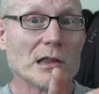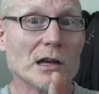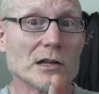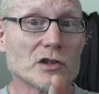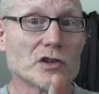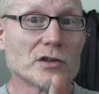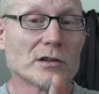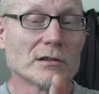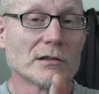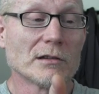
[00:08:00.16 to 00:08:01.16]
lunch.
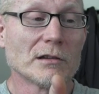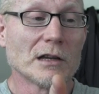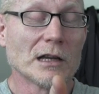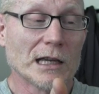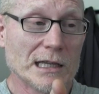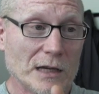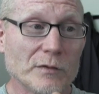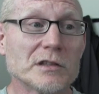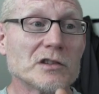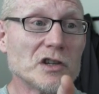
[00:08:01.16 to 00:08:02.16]

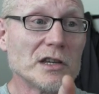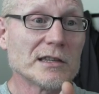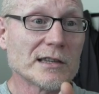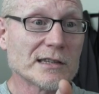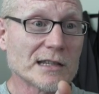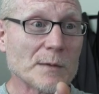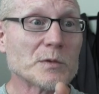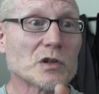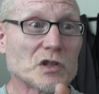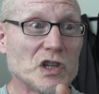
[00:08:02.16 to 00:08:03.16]
Give it to Jesus. I'm
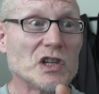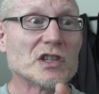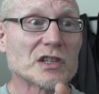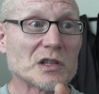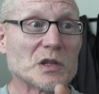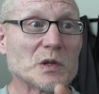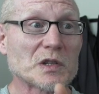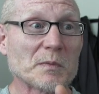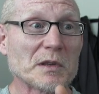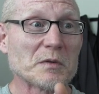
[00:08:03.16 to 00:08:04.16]
sure Jesus can do
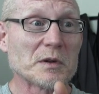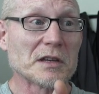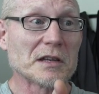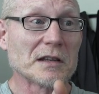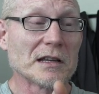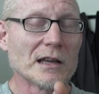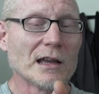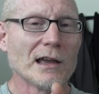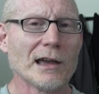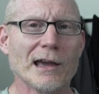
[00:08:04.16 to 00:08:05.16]
something with it.
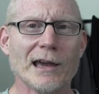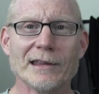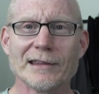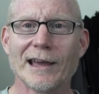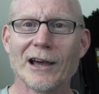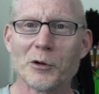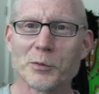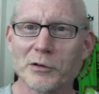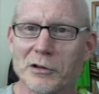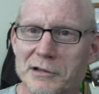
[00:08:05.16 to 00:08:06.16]
And the
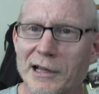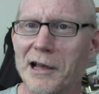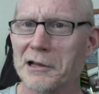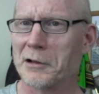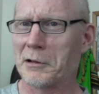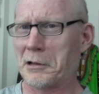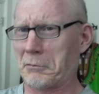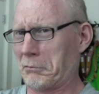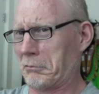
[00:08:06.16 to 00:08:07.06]
helper looked down and like,